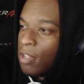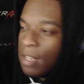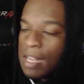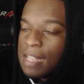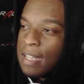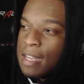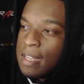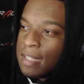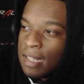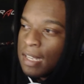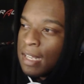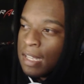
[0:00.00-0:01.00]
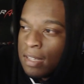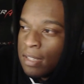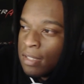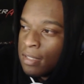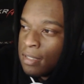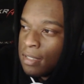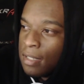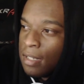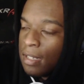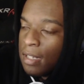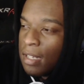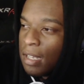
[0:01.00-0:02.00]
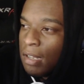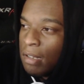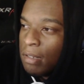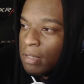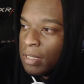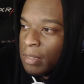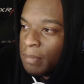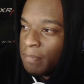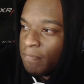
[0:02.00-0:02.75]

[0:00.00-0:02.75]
And they tease it in the um,